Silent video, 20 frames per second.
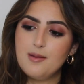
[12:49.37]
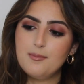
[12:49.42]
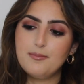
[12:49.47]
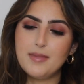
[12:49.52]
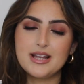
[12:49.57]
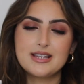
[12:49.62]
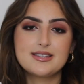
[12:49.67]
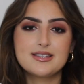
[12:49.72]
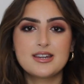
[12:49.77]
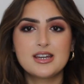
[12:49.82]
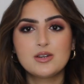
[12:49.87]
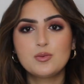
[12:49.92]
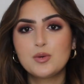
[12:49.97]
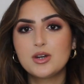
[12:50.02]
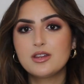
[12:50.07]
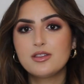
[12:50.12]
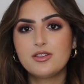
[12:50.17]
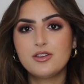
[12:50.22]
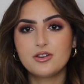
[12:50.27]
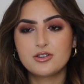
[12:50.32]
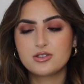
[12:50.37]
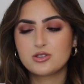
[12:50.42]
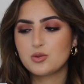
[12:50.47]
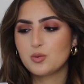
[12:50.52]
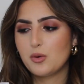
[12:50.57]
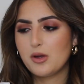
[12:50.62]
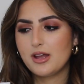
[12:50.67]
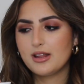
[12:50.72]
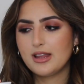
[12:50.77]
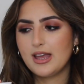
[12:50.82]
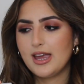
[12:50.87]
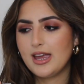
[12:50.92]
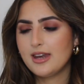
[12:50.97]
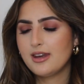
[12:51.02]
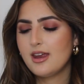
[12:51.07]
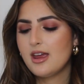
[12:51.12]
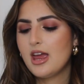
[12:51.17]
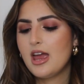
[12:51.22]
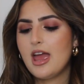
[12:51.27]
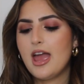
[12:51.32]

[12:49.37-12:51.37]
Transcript: Mix it in with your Squalane,